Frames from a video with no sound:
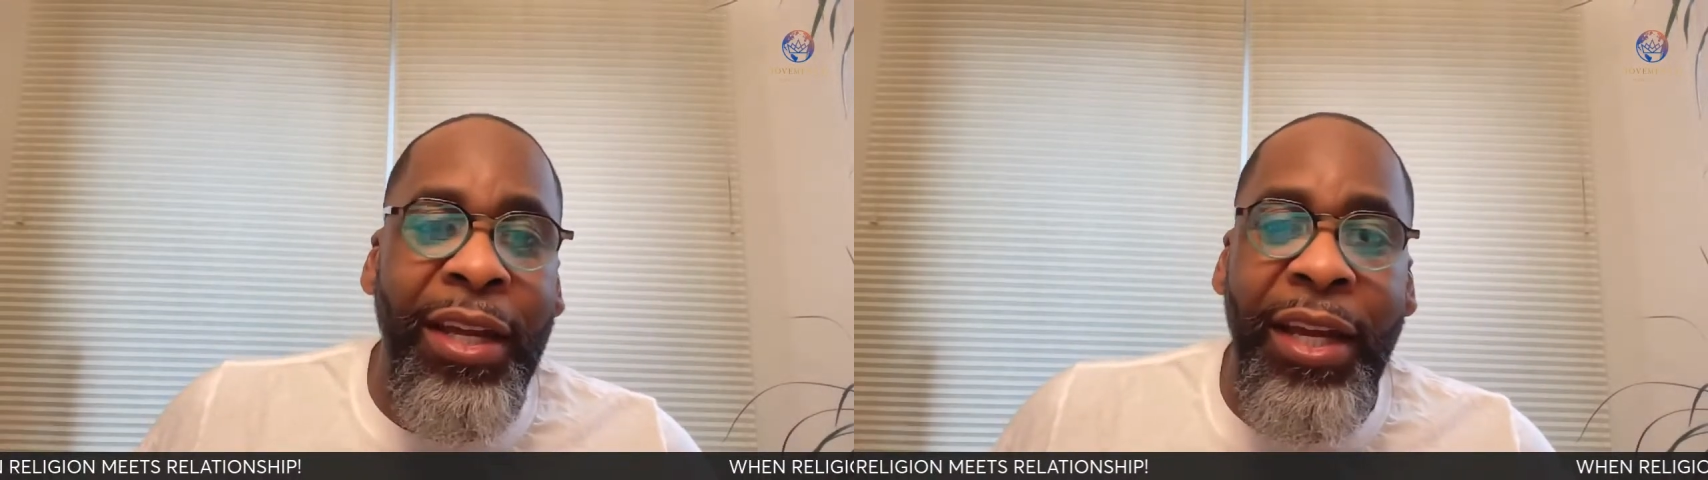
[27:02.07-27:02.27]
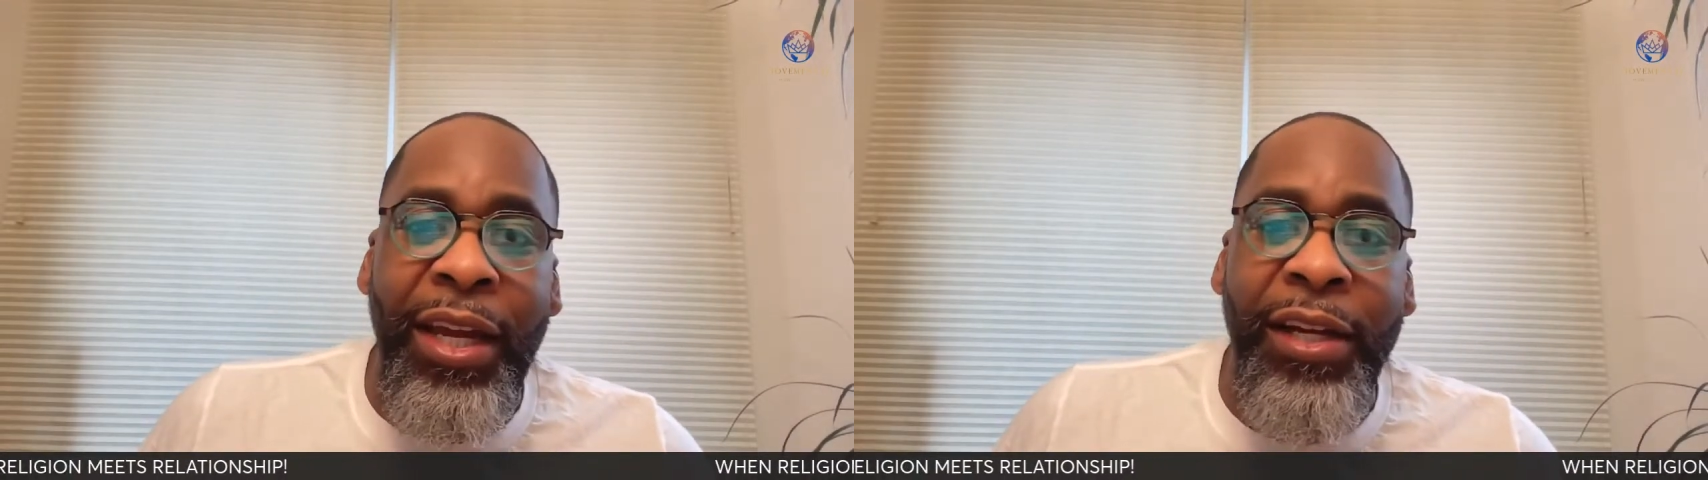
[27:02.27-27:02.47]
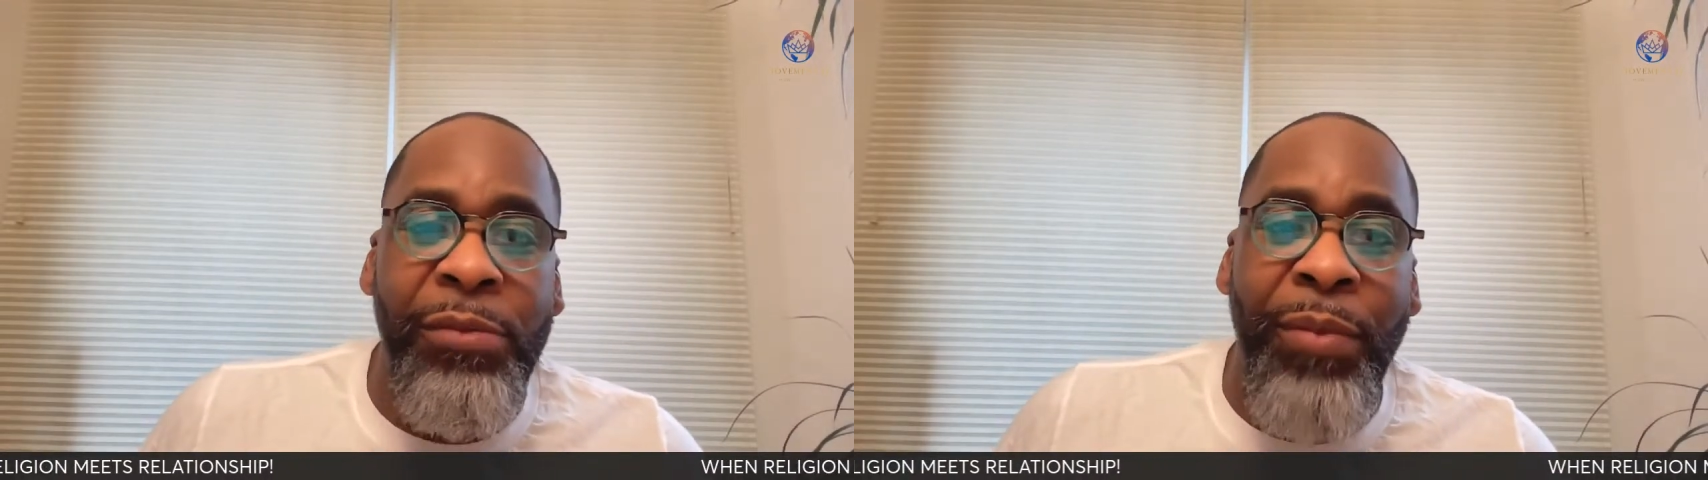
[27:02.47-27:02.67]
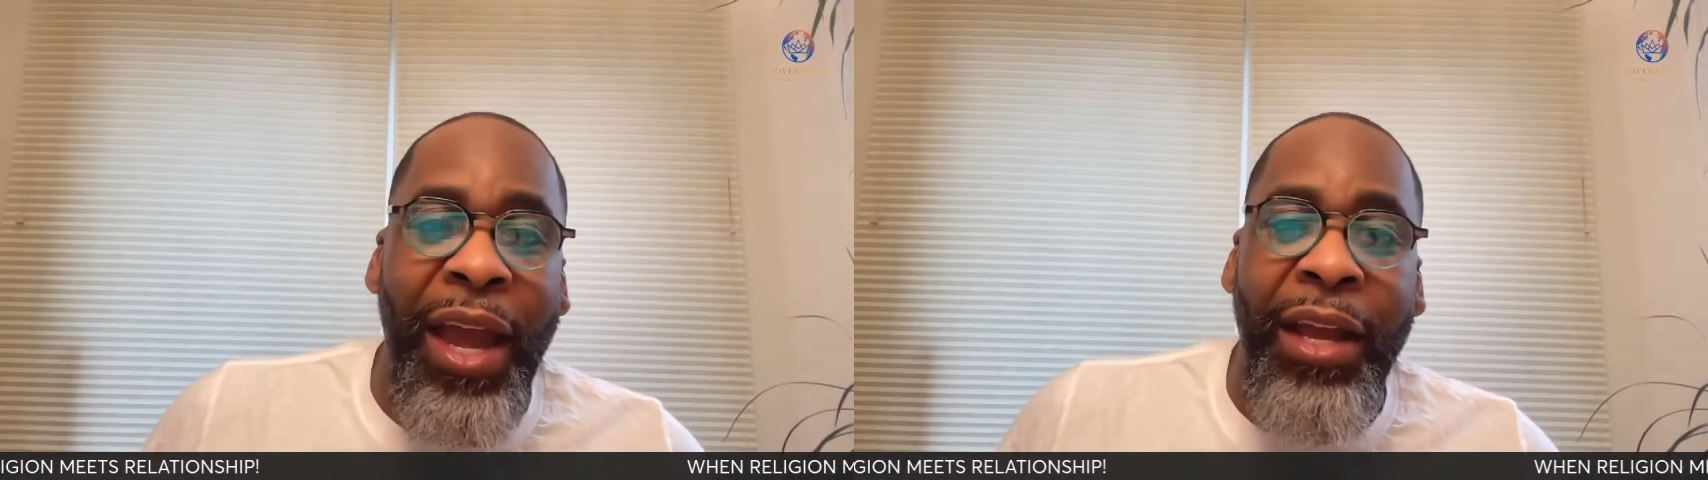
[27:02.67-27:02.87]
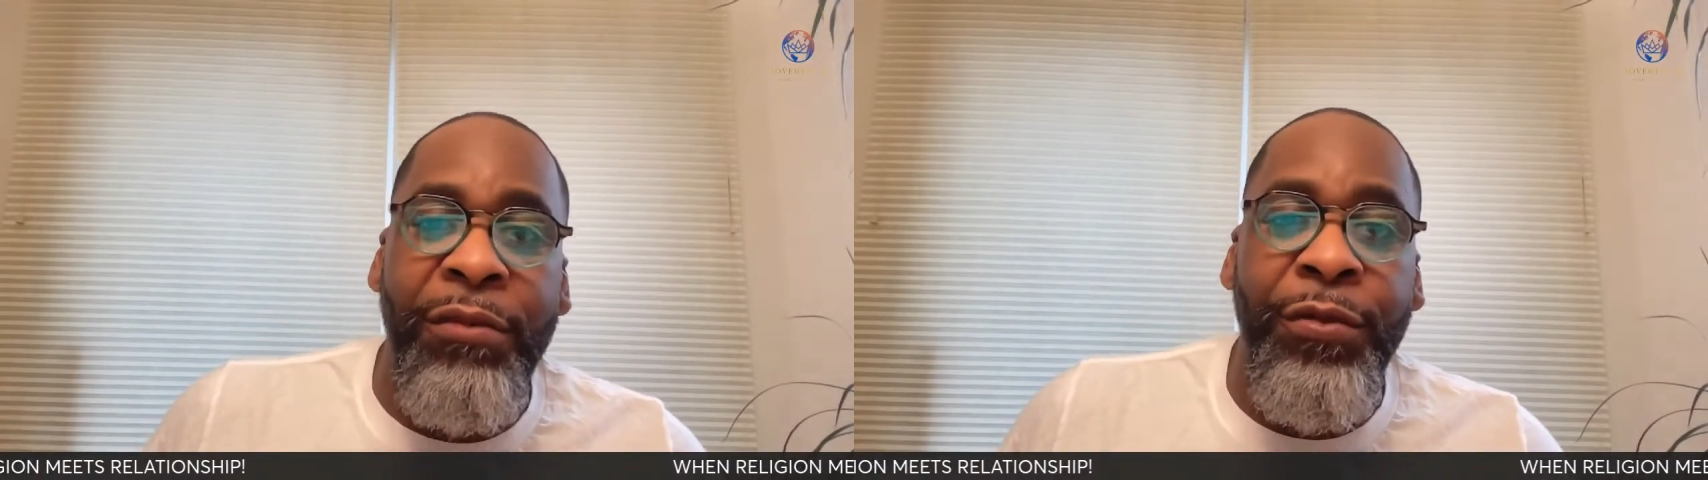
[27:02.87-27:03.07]
years
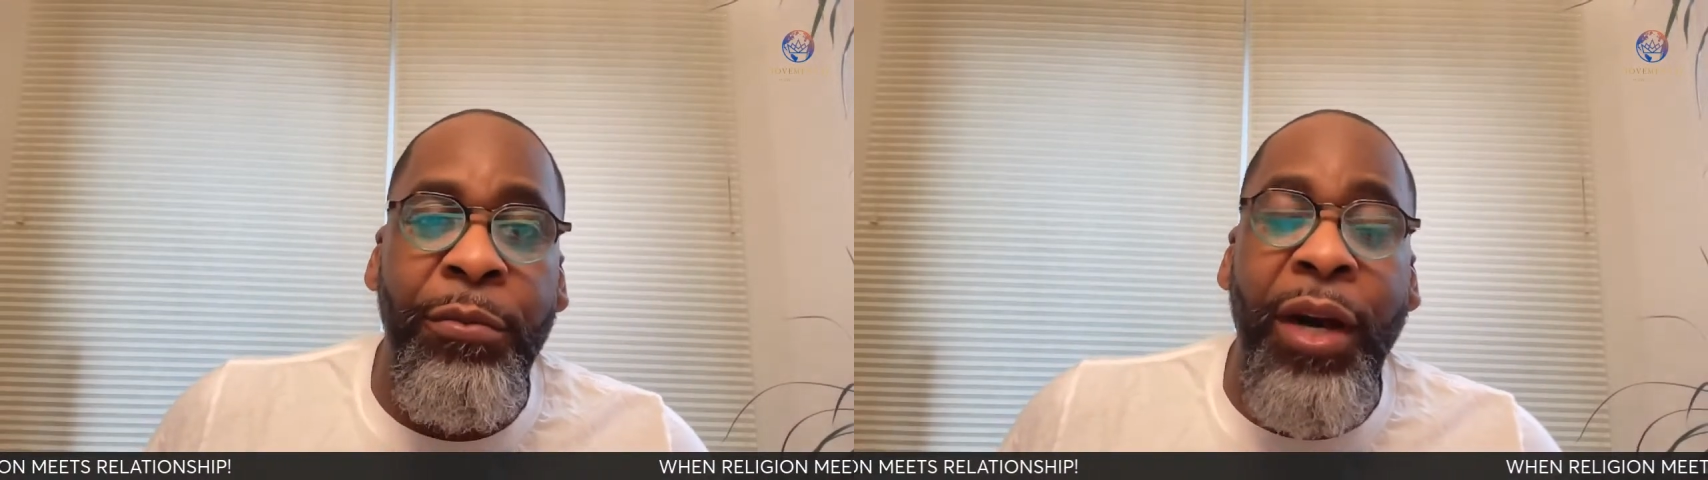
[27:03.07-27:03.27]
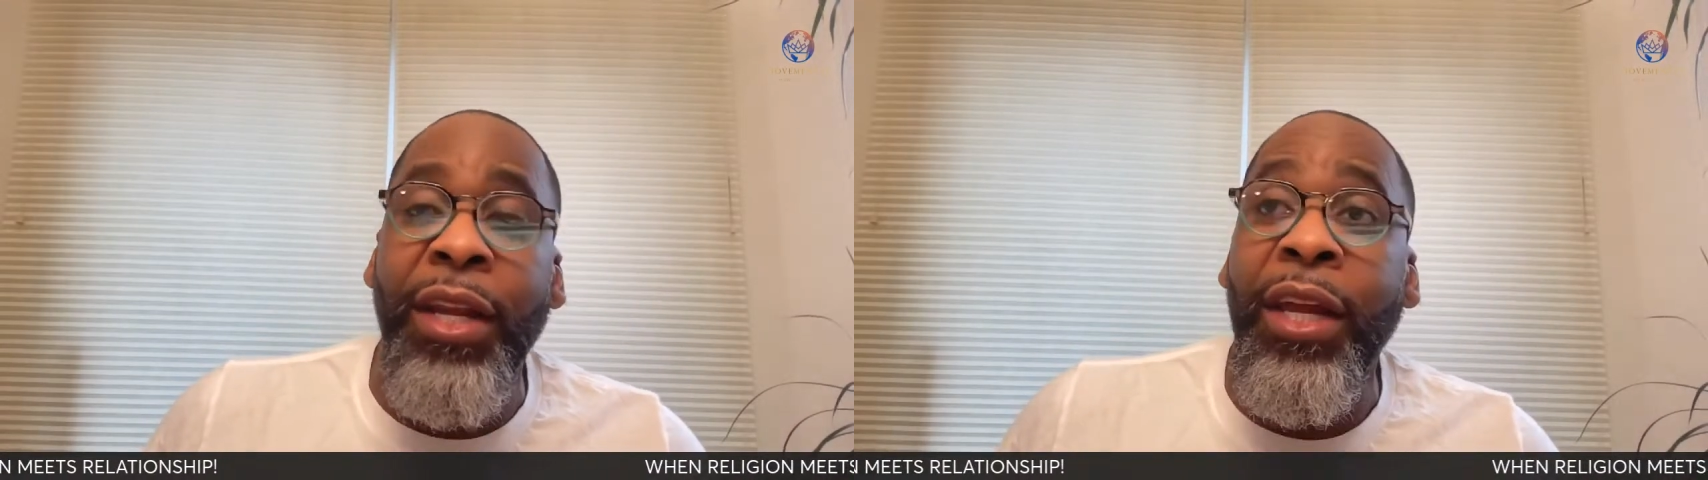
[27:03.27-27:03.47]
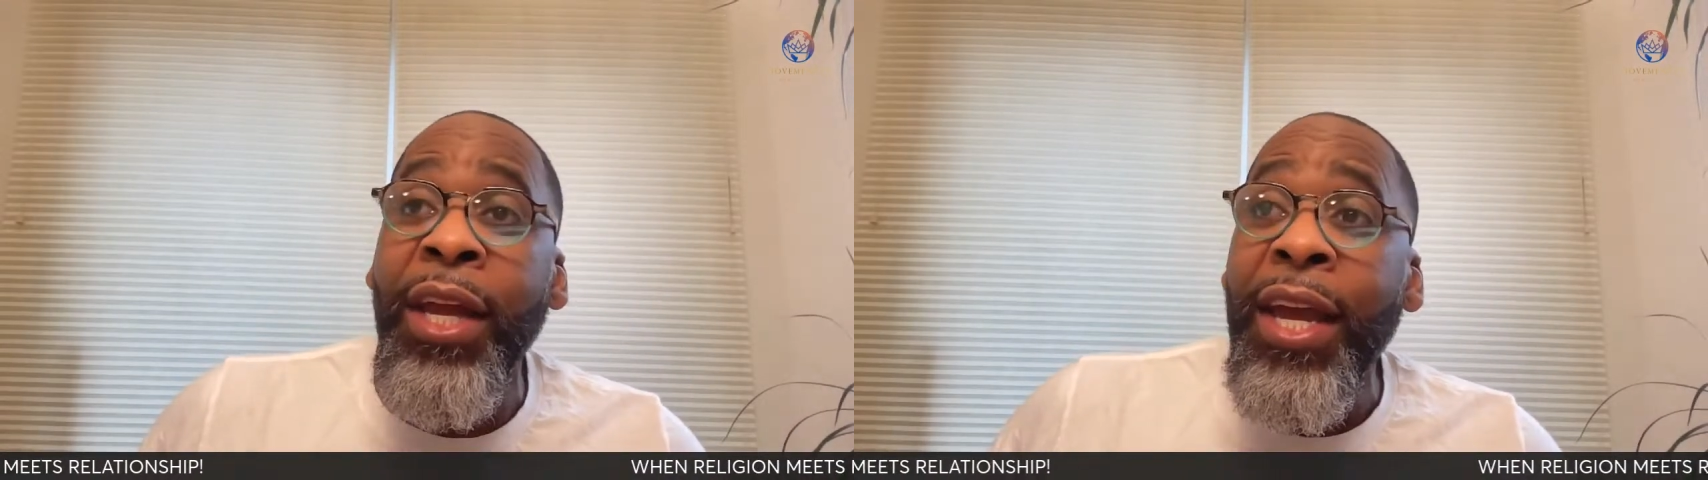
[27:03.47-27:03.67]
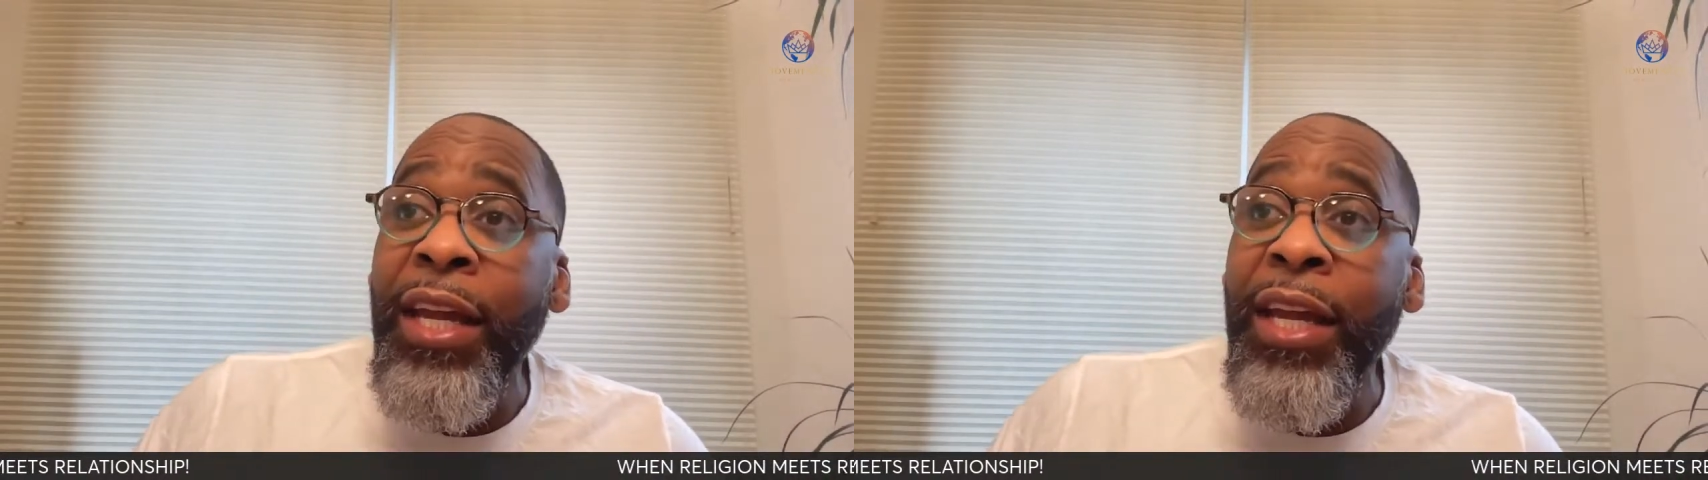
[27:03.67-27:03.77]
begging for money.